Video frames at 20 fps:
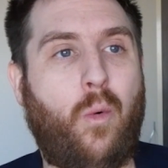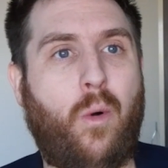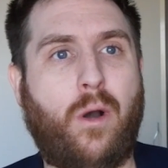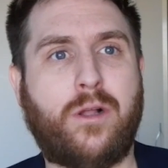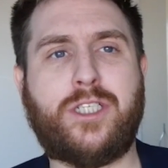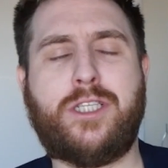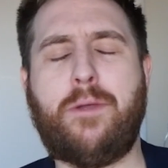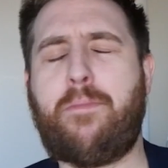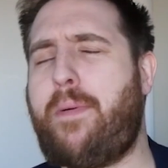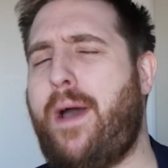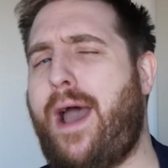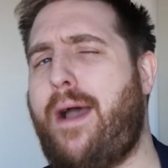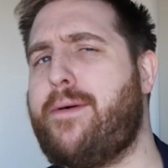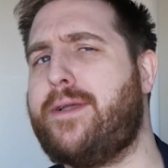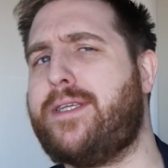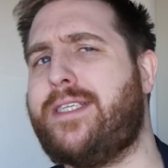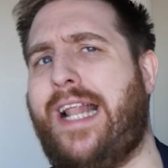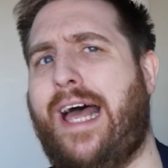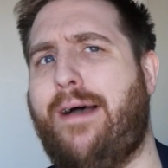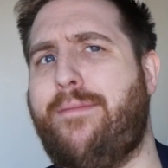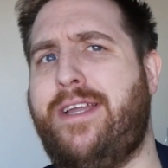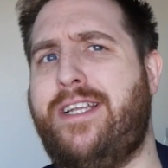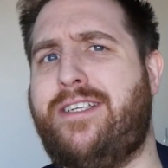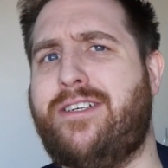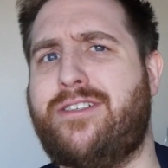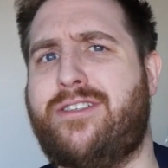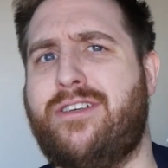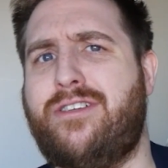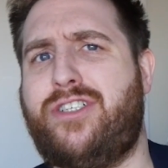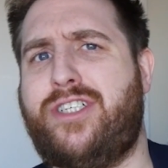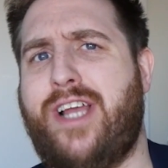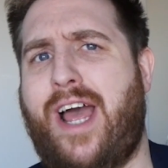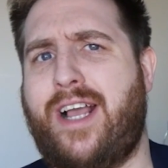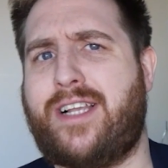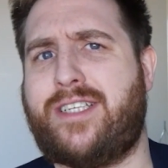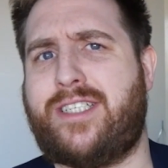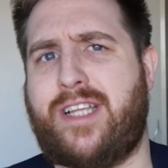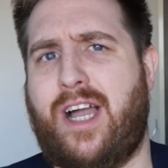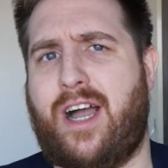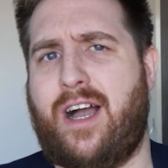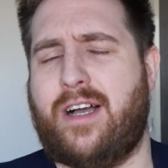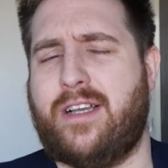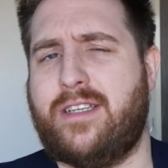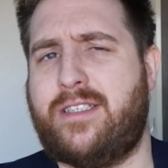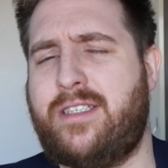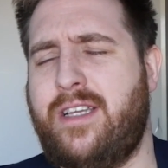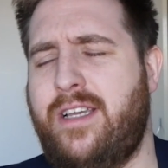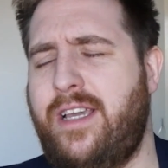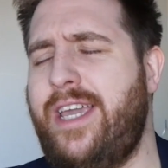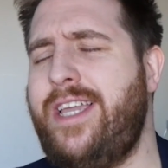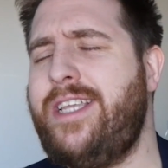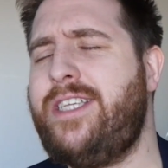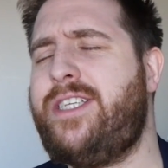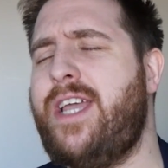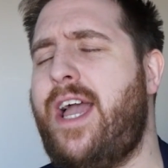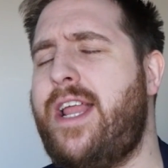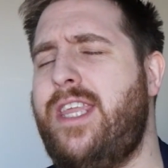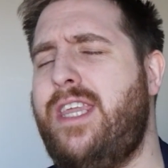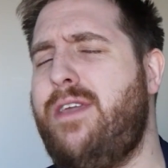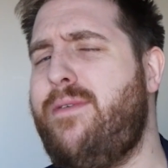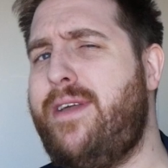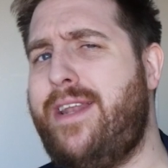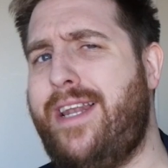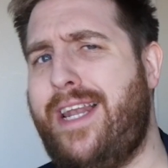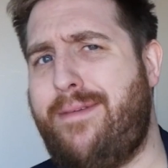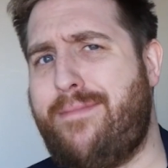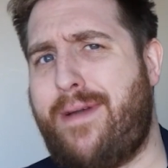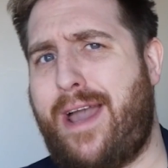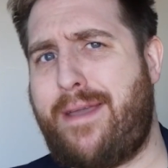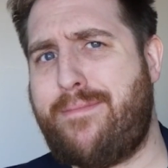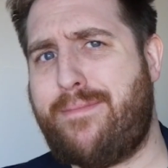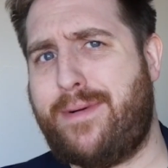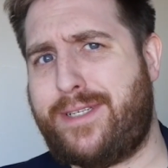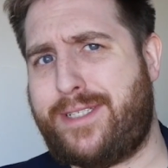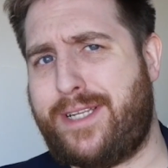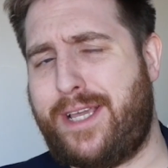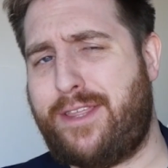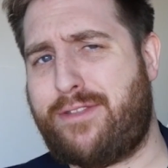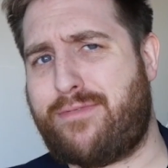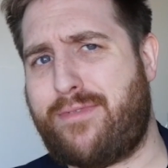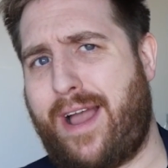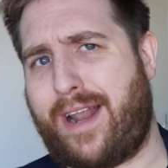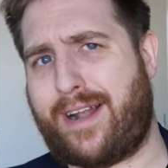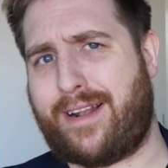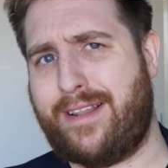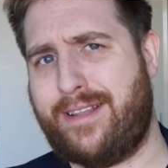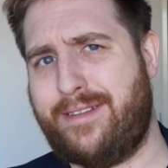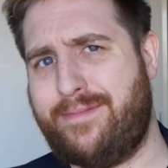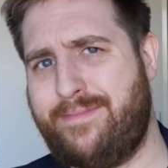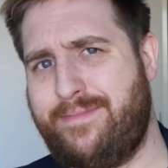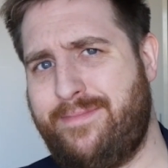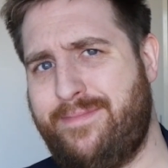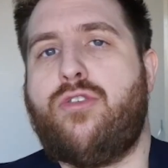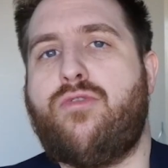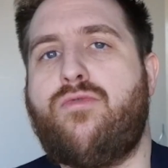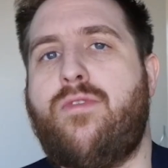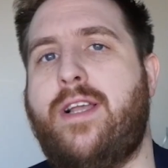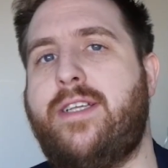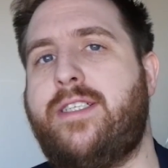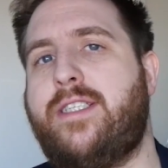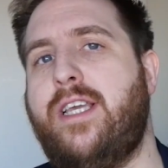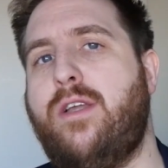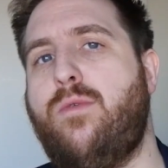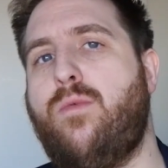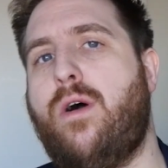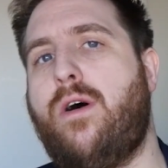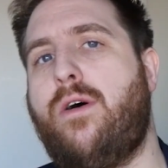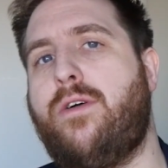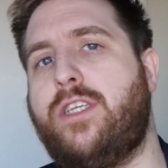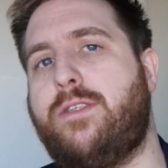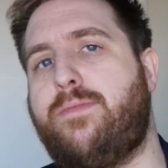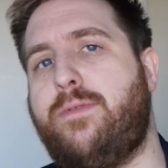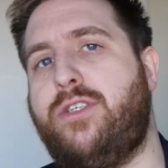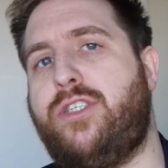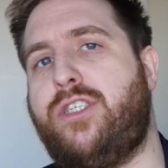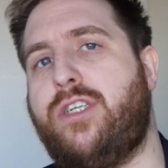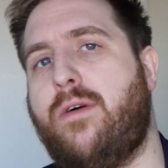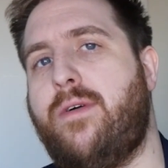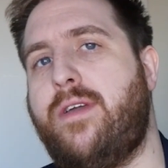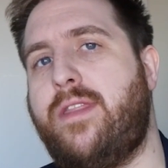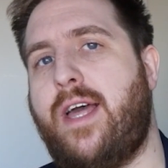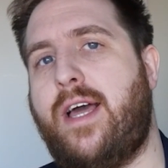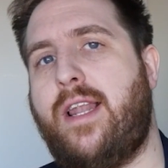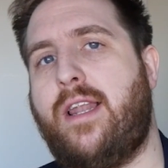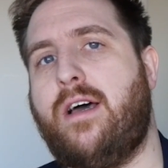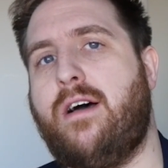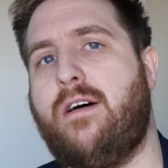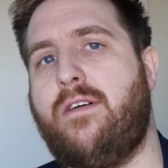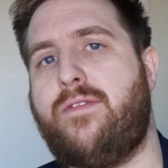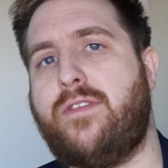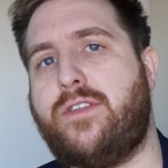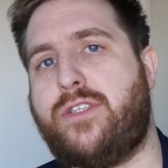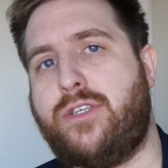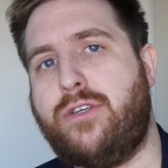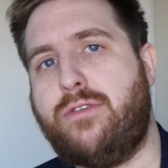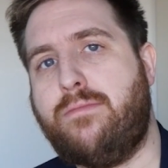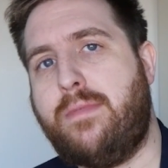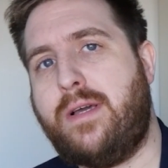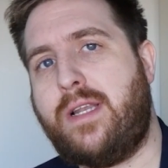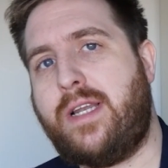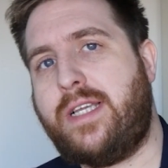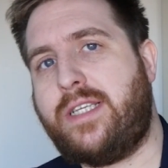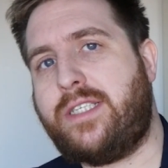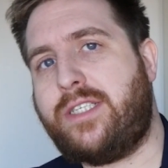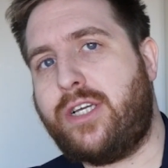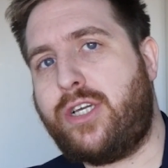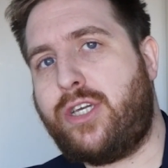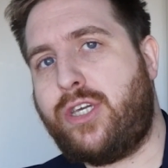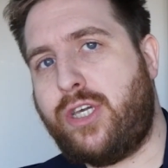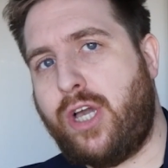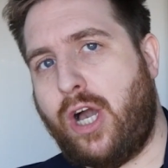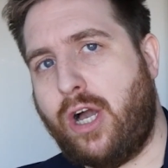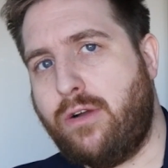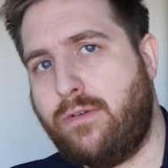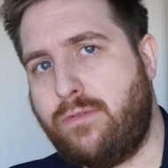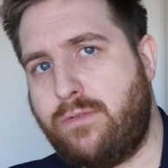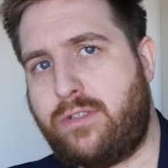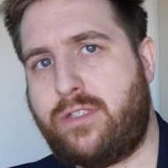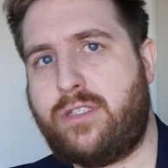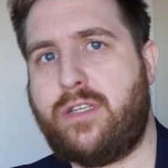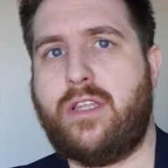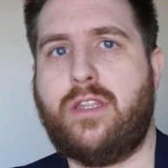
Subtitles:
watch the power slam he does on Jack Stars. It genuinely made my teeth rattle. The wrestling world has been showing their love to Melissa Coates